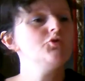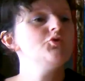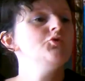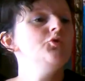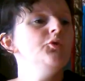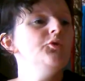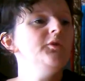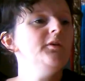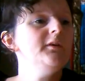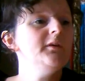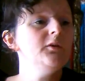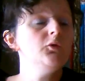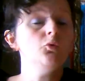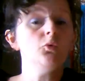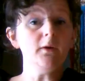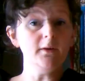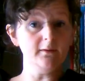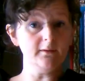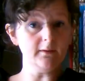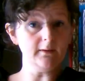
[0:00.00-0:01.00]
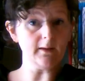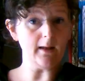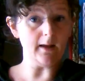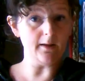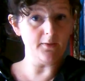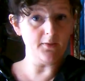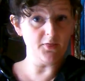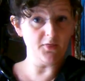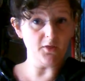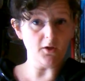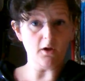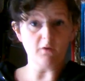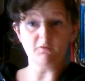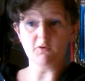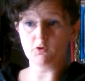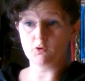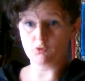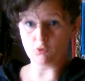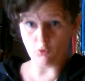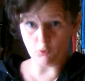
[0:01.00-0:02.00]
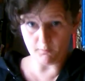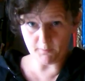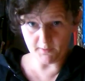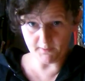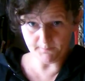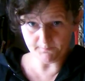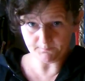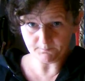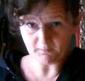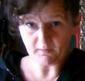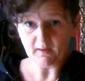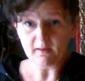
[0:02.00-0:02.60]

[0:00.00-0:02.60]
Tuesday the 29th of October.